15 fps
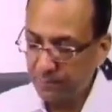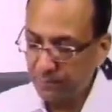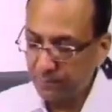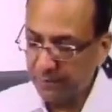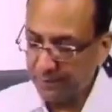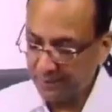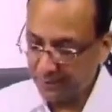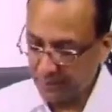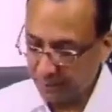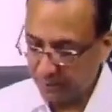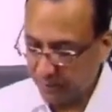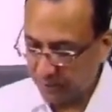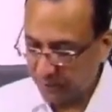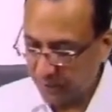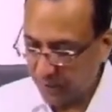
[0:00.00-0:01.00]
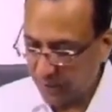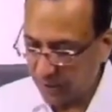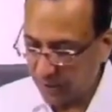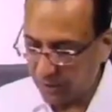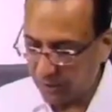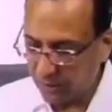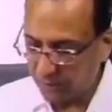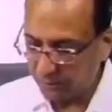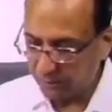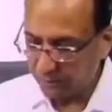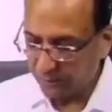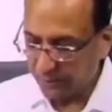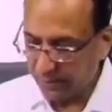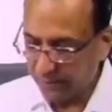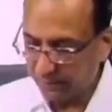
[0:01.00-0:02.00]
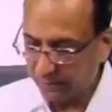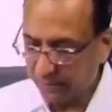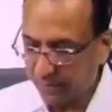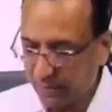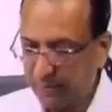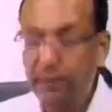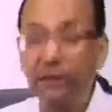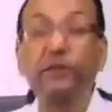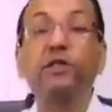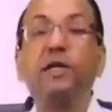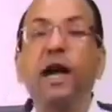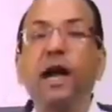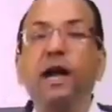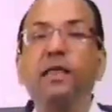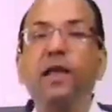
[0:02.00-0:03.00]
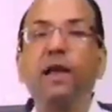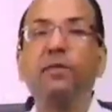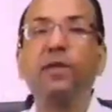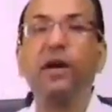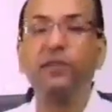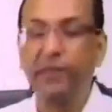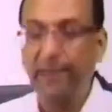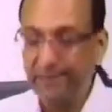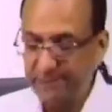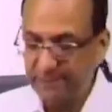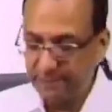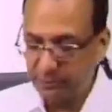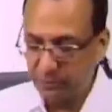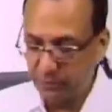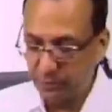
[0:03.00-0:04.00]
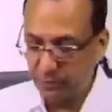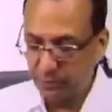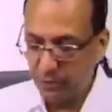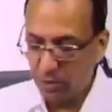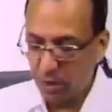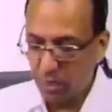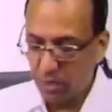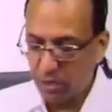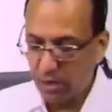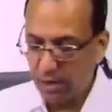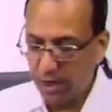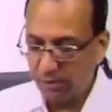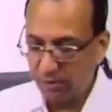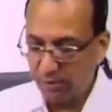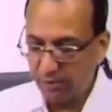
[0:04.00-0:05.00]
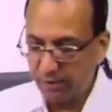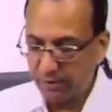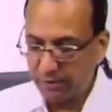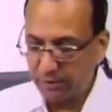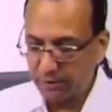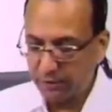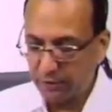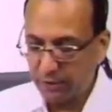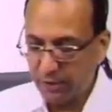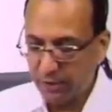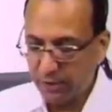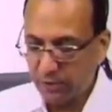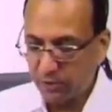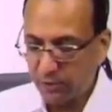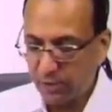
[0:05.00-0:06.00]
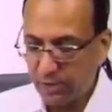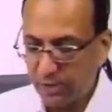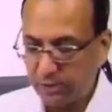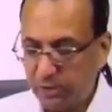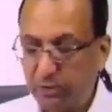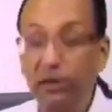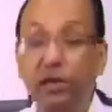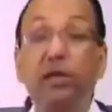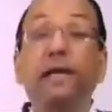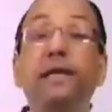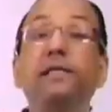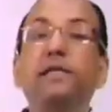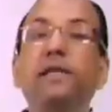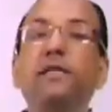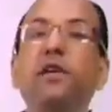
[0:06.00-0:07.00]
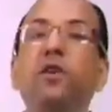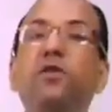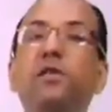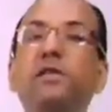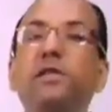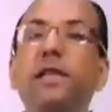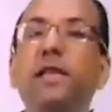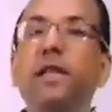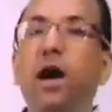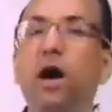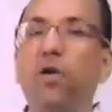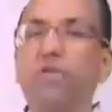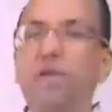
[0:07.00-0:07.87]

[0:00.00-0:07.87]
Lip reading: it is passing under inferior rectus and then passing deep to the lateral rectus so that it will insert into the sclera of the